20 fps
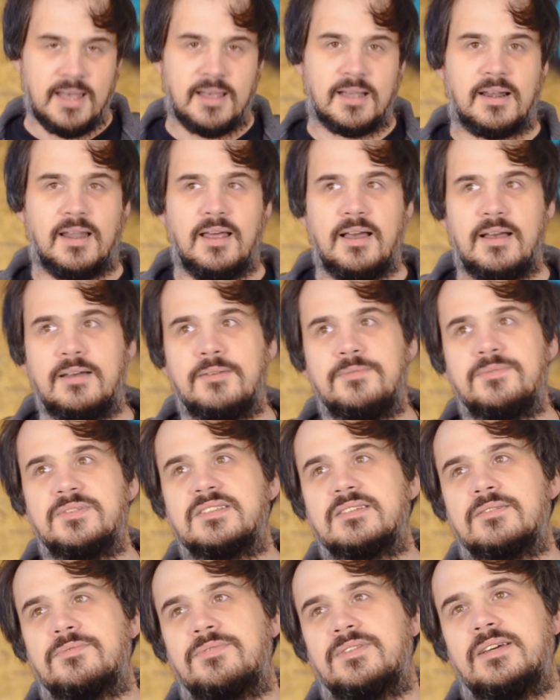
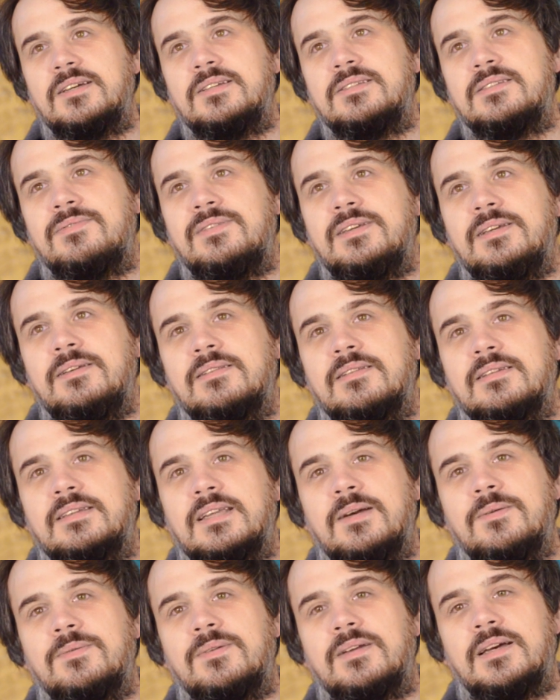Gloves, for those of you that
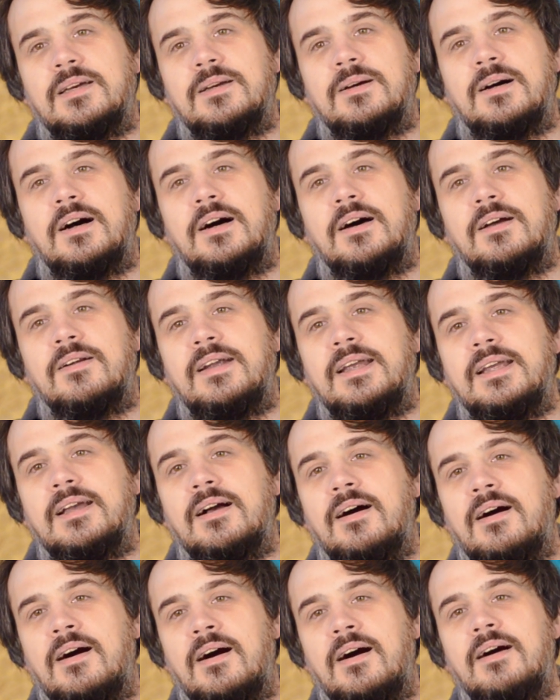don't know, are a
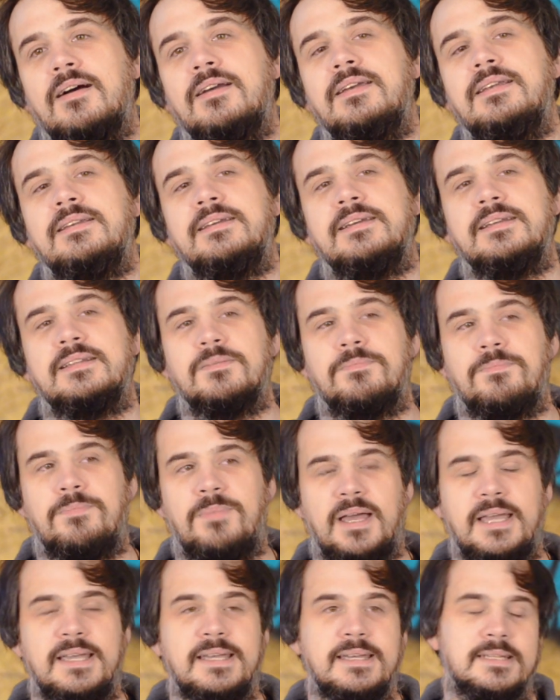highly
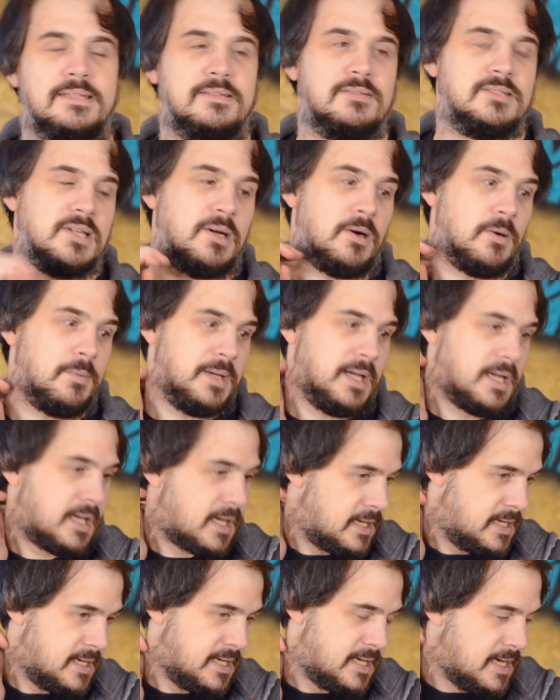debated
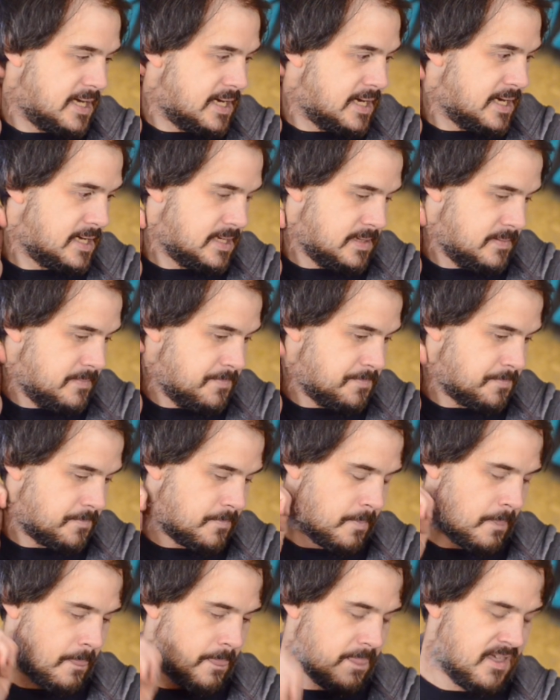topic in
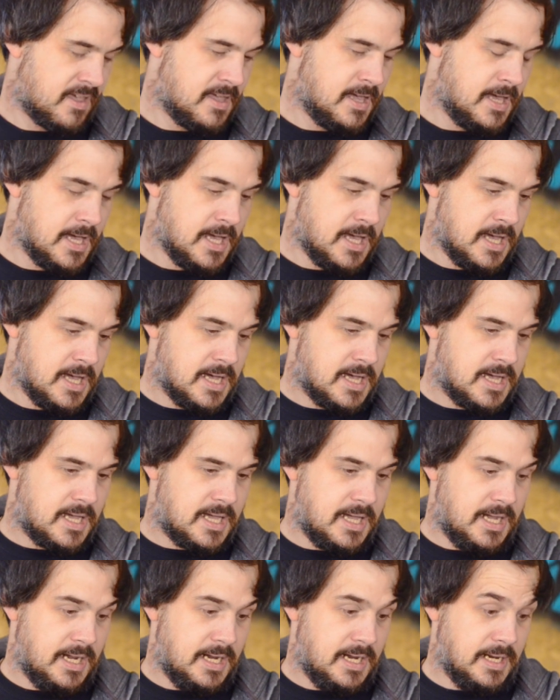
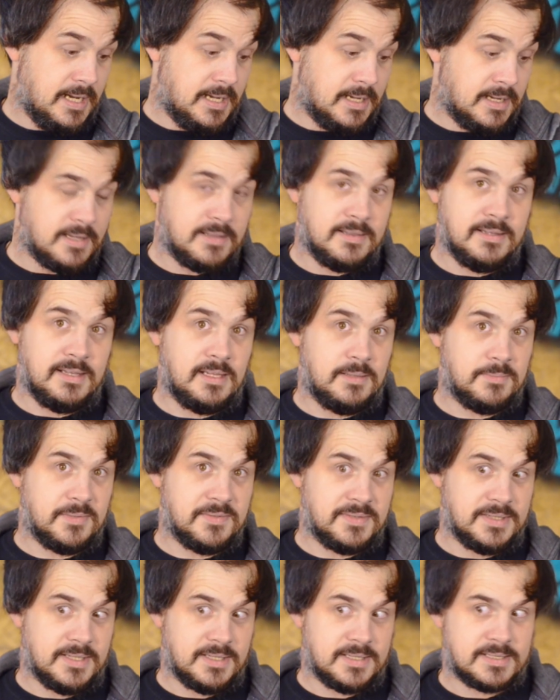the
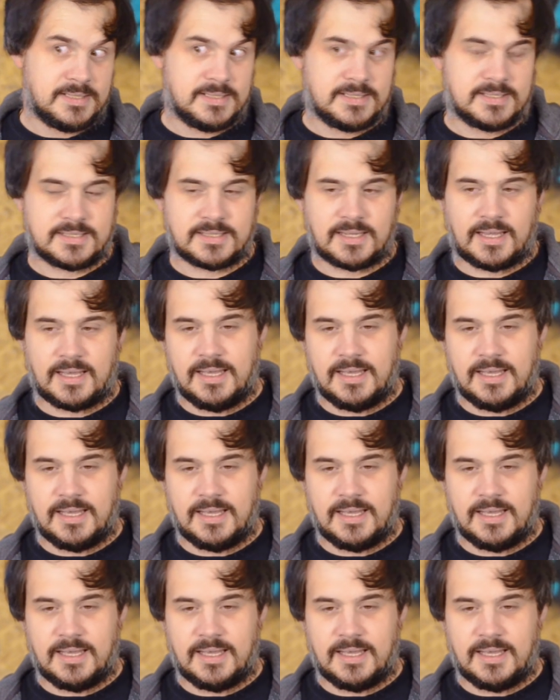HEMAverse.